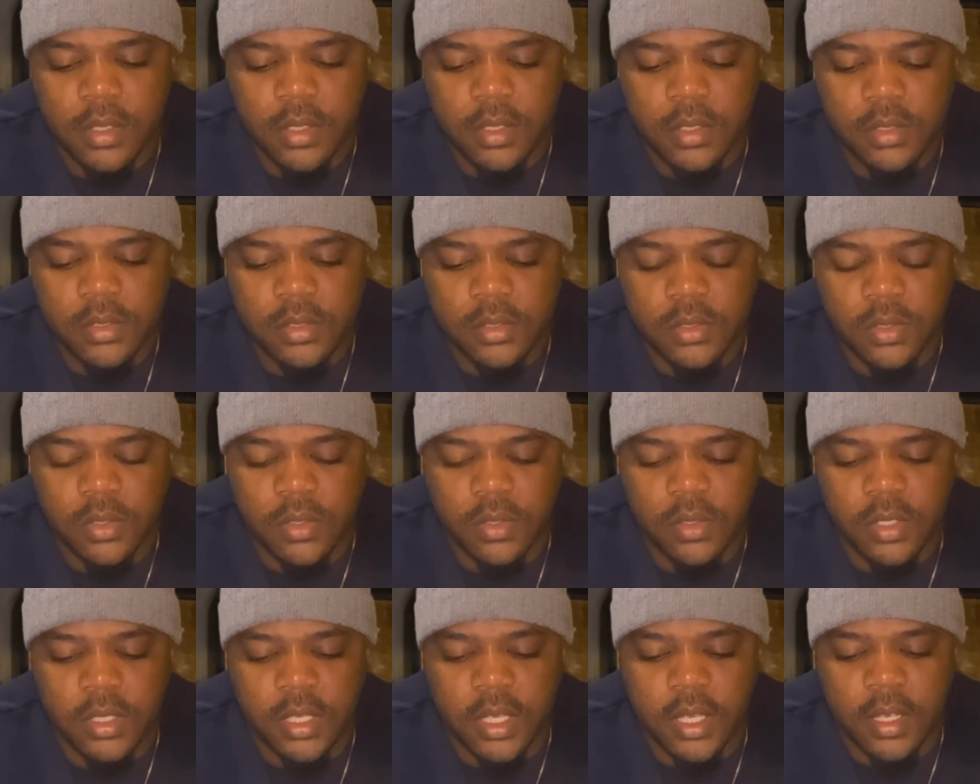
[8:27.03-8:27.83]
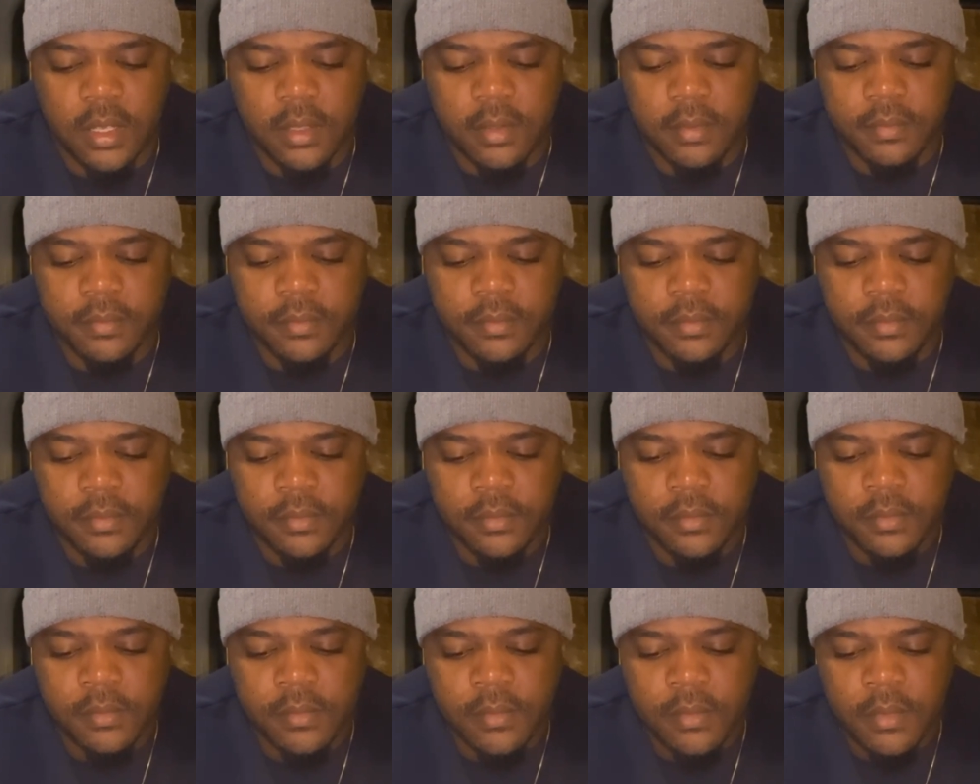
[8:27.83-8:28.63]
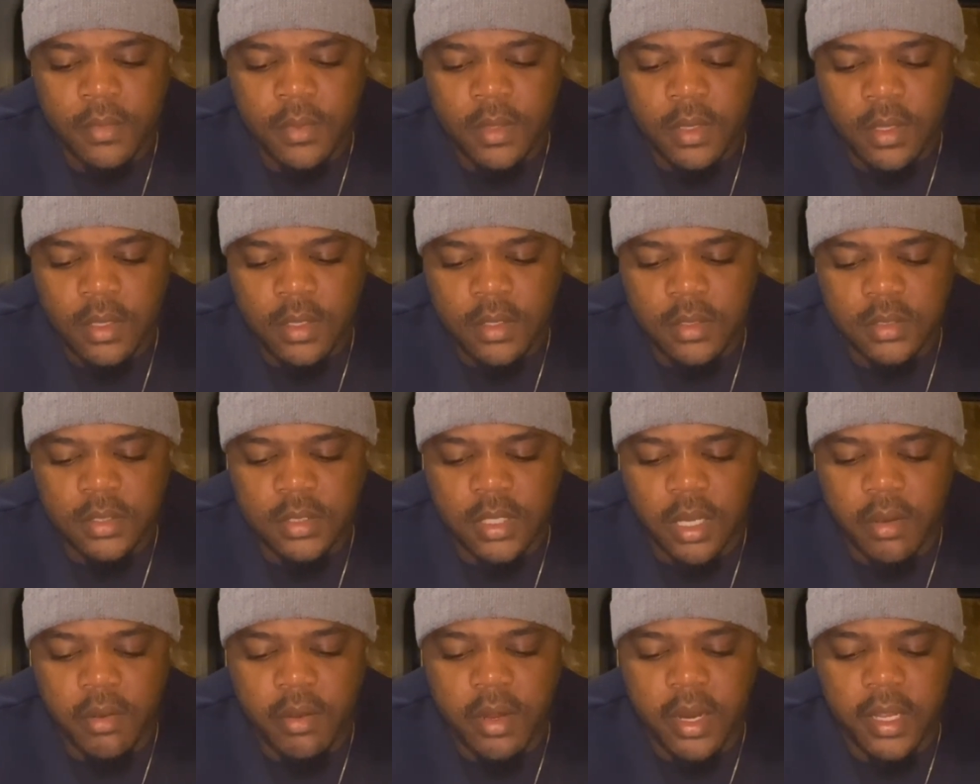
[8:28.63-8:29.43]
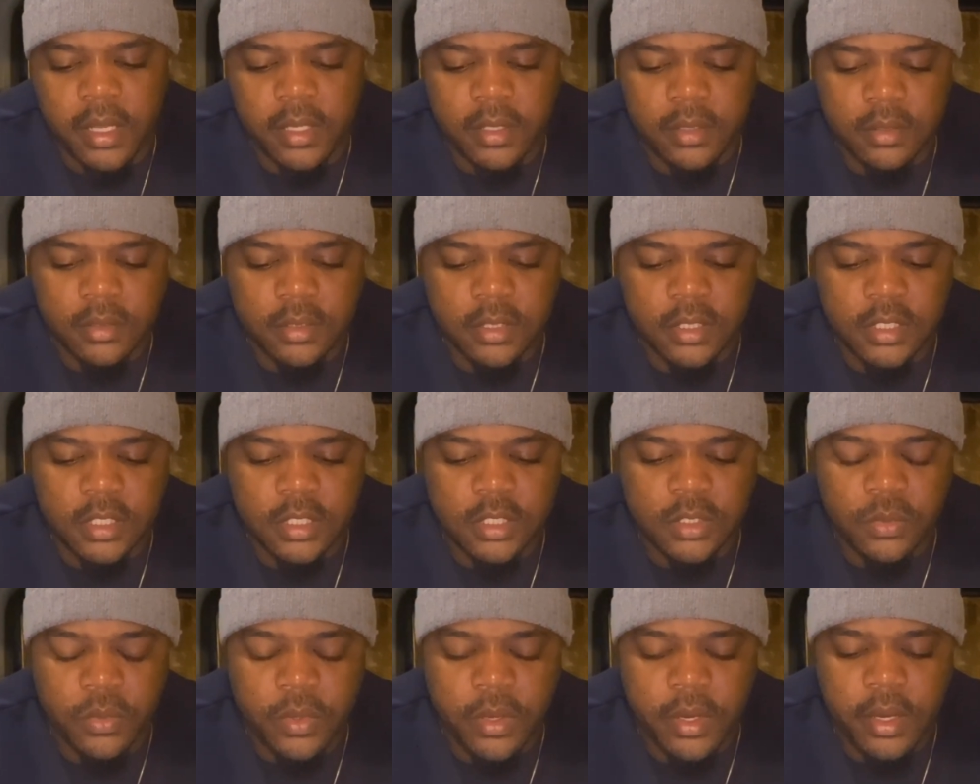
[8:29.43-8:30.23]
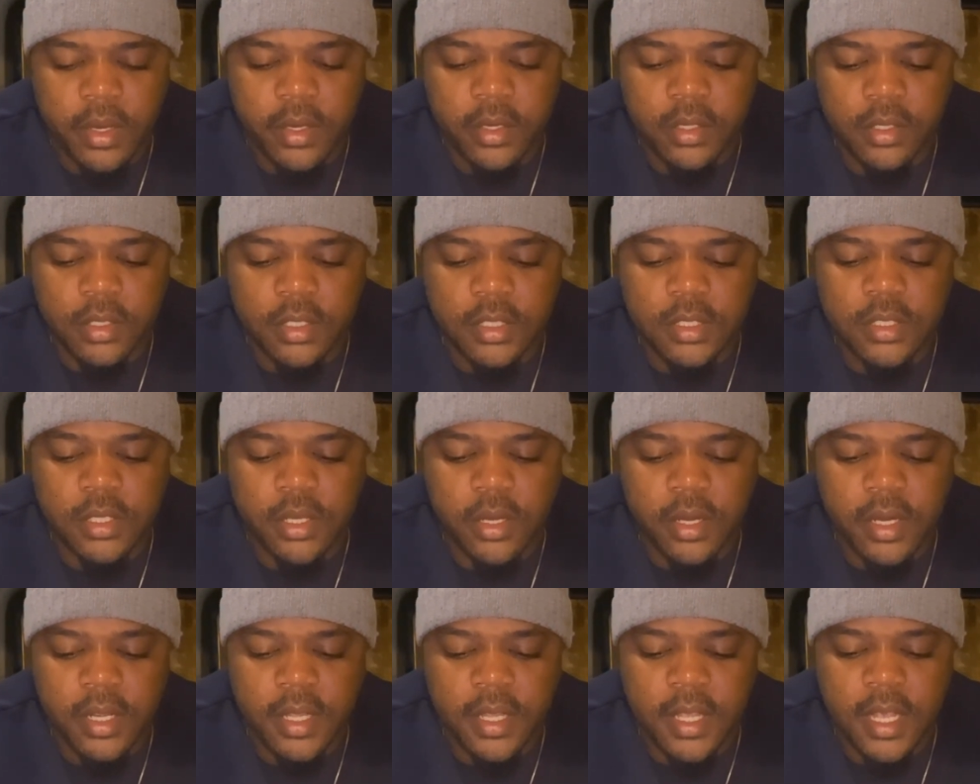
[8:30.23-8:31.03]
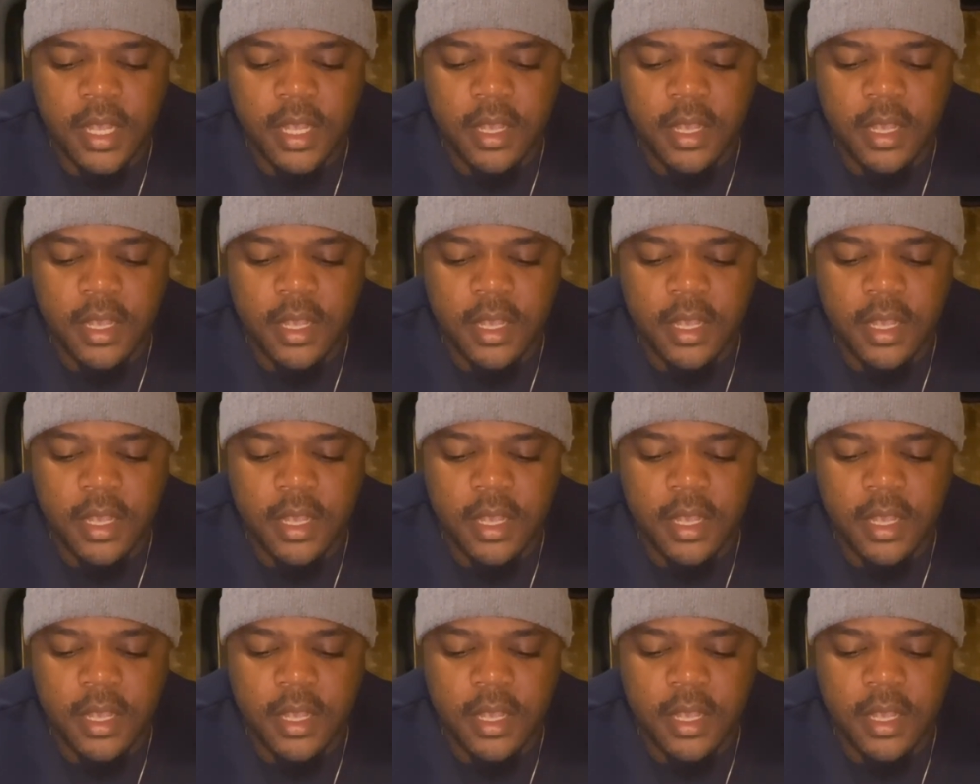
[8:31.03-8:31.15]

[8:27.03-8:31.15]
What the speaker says: So yeah, it's all right. These are the